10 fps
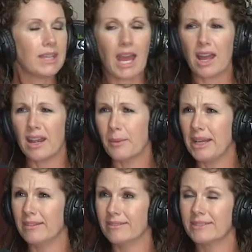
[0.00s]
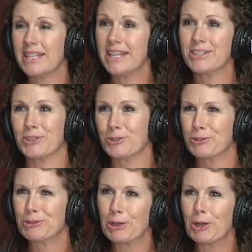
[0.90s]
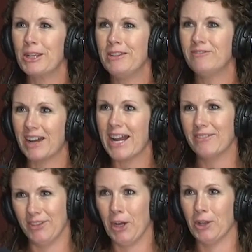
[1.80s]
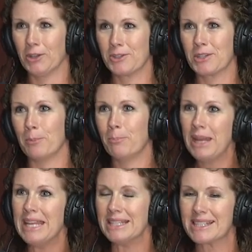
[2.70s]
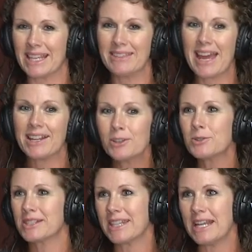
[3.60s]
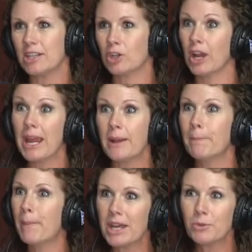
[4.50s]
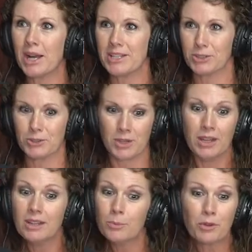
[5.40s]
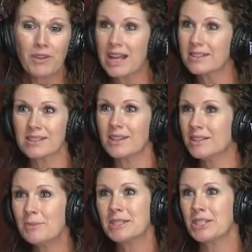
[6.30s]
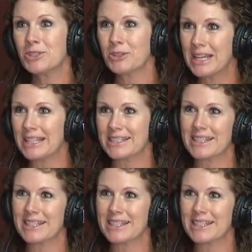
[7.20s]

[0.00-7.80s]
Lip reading: Yeah, and tickets are $35 a piece, and that includes a steak dinner. And Budweiser provides us unlimited drinks.